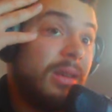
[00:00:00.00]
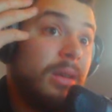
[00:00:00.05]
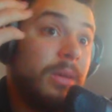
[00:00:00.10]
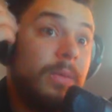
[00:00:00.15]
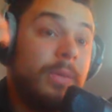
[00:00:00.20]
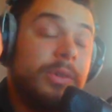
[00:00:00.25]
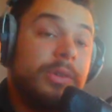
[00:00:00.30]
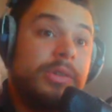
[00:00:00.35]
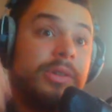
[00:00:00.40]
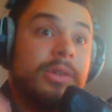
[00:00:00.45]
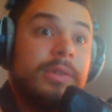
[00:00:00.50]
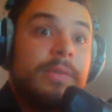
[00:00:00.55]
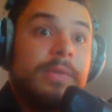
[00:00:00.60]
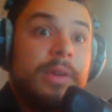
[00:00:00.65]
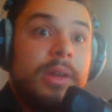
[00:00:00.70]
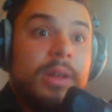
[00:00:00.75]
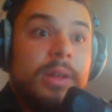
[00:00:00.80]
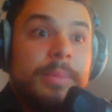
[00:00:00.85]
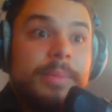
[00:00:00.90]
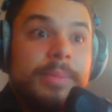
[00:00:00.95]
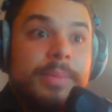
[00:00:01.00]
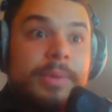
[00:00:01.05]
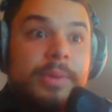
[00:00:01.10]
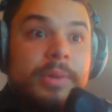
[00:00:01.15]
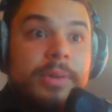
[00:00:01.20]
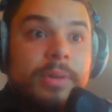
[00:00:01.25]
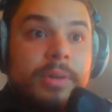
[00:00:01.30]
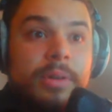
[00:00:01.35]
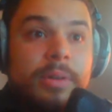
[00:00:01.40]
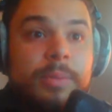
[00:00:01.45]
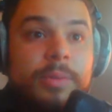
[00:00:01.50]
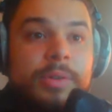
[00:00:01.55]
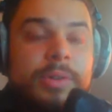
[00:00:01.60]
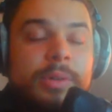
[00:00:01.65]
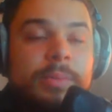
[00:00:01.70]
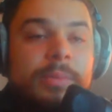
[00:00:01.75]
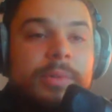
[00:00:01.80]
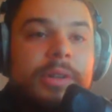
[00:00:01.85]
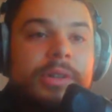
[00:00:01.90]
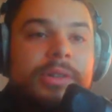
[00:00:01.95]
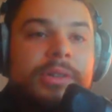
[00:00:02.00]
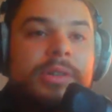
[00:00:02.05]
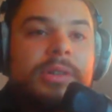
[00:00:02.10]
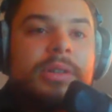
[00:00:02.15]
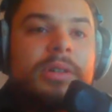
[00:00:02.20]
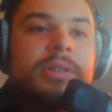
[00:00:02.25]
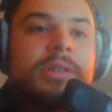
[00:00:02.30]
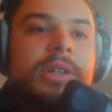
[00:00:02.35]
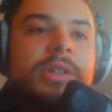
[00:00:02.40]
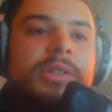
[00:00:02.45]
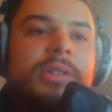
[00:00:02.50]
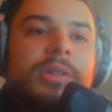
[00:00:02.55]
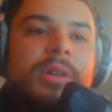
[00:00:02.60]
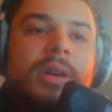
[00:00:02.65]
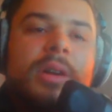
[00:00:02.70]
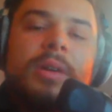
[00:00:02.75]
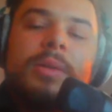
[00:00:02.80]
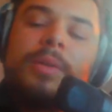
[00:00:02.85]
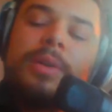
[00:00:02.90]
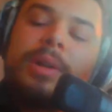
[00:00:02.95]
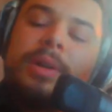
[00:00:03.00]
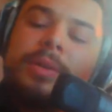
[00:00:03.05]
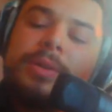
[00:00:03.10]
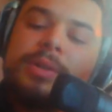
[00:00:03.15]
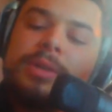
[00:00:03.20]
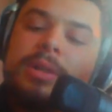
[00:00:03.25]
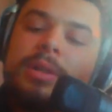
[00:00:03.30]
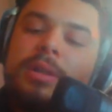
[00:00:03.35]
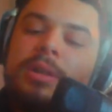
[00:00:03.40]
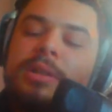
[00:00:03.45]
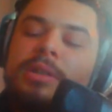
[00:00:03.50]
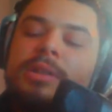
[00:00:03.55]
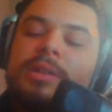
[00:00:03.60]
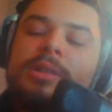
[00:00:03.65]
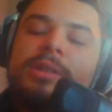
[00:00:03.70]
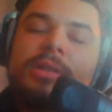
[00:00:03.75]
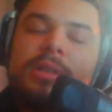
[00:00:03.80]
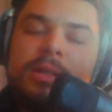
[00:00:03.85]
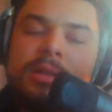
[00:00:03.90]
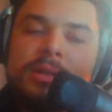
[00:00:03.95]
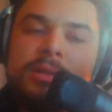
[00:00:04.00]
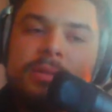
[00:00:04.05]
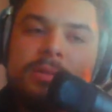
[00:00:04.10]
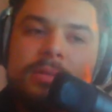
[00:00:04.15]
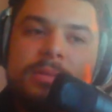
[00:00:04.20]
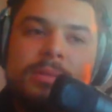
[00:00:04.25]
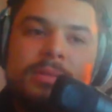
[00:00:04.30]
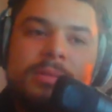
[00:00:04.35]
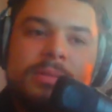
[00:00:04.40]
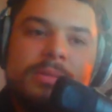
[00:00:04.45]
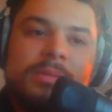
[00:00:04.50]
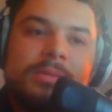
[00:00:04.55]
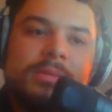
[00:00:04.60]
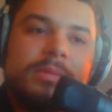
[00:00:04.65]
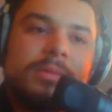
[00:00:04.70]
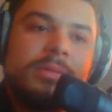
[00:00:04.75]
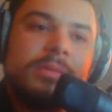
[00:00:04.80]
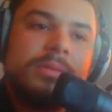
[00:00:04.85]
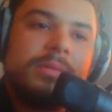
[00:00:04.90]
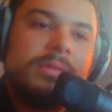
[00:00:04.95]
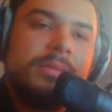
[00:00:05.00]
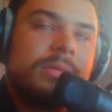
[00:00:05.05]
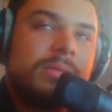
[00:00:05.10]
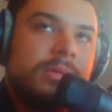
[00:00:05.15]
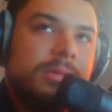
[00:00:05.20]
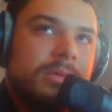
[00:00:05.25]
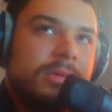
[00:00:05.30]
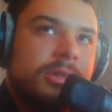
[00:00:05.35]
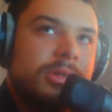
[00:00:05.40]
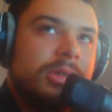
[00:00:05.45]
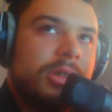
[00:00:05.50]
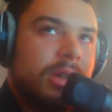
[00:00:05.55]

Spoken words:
When did you develop your music production skills? I started when I was 16. So